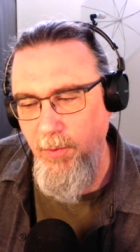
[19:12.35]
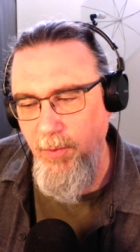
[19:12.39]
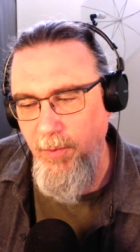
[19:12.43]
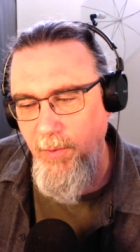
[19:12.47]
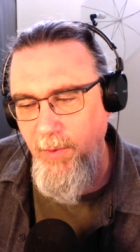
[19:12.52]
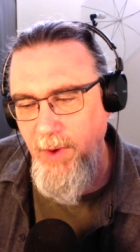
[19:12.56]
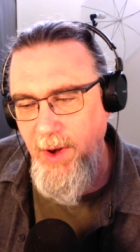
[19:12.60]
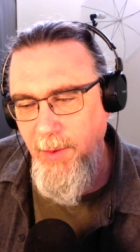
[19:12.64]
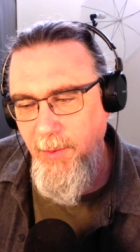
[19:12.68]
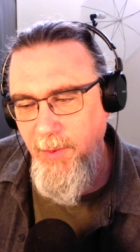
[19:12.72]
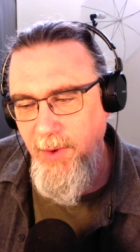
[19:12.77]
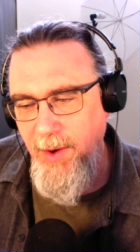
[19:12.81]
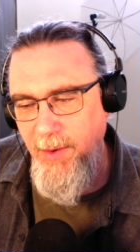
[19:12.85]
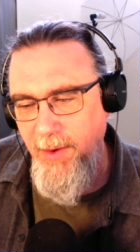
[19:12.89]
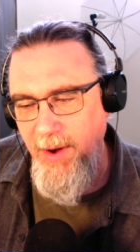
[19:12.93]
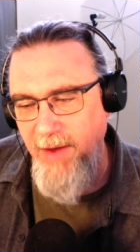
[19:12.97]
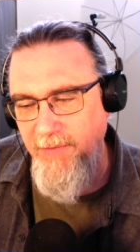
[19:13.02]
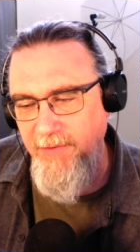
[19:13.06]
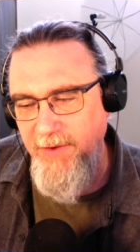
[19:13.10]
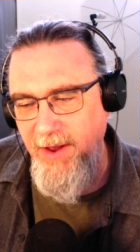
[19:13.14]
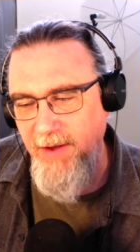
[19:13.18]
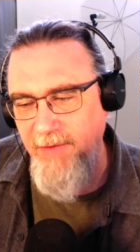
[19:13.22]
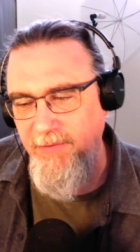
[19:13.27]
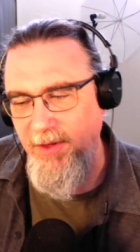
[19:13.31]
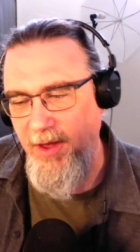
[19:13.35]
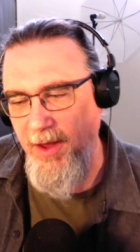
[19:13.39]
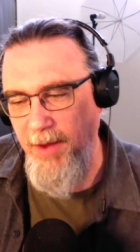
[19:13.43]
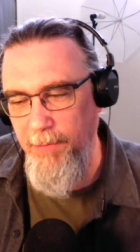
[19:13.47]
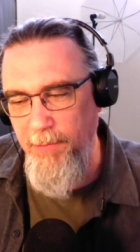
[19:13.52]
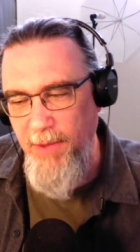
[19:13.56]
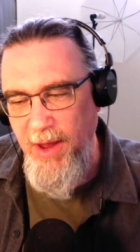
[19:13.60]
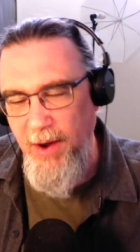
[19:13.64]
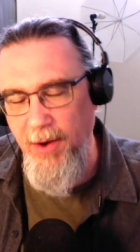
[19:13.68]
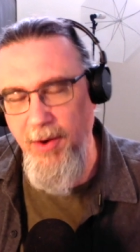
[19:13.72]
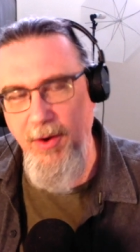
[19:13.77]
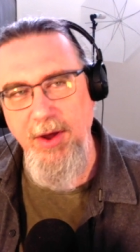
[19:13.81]
We don't have to have like
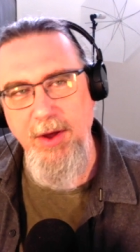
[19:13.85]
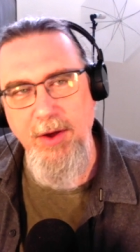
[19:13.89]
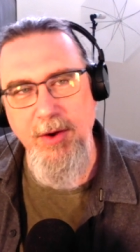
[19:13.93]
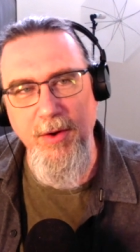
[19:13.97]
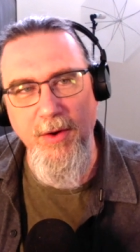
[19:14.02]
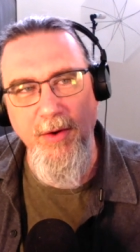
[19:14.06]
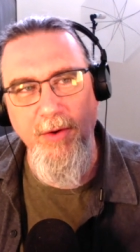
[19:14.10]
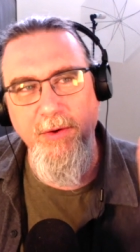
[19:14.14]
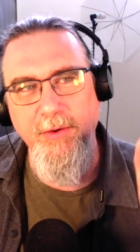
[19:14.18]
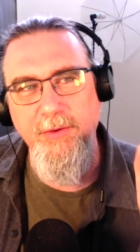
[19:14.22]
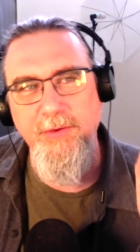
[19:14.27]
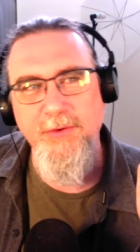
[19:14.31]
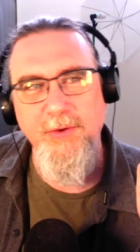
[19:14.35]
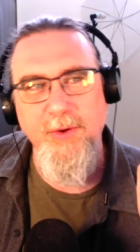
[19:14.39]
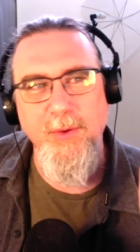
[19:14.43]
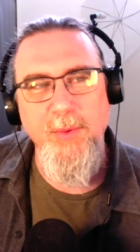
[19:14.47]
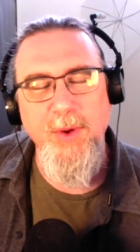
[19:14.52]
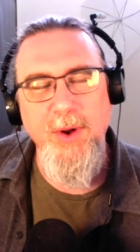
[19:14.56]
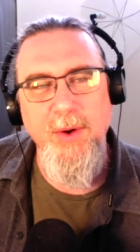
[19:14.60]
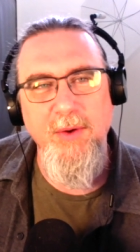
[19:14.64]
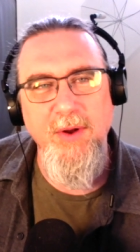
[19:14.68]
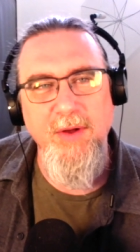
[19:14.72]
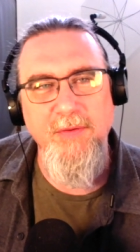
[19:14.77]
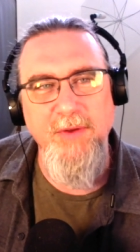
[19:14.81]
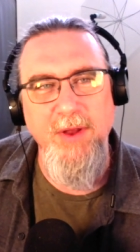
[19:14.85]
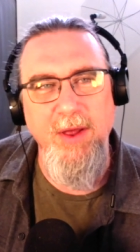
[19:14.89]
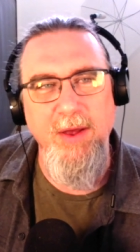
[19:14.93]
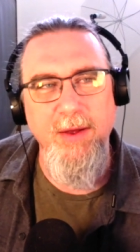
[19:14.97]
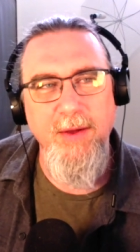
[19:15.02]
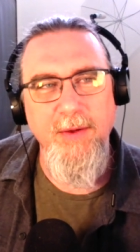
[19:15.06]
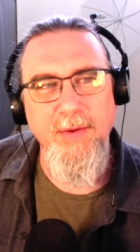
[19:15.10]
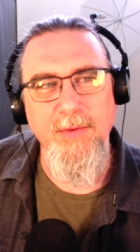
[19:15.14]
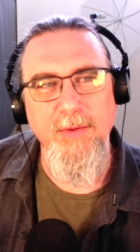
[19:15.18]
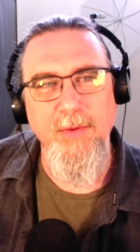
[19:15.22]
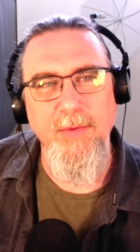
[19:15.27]
barriers, or we don't have to.